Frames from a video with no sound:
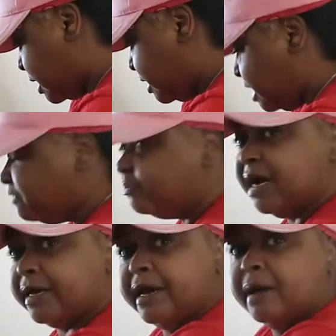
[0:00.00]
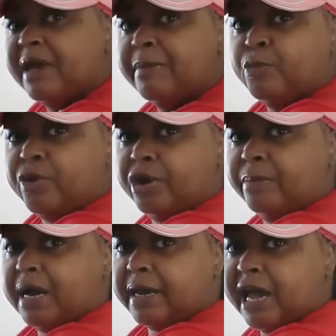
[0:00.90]
I have my cap, I'm wearing
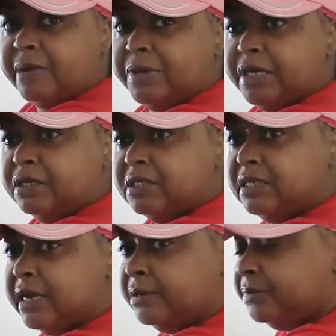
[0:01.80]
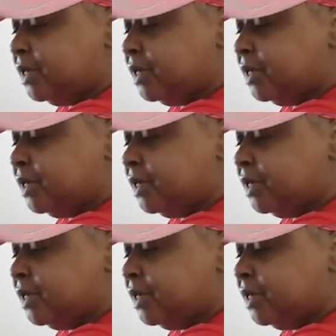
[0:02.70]
my cap again today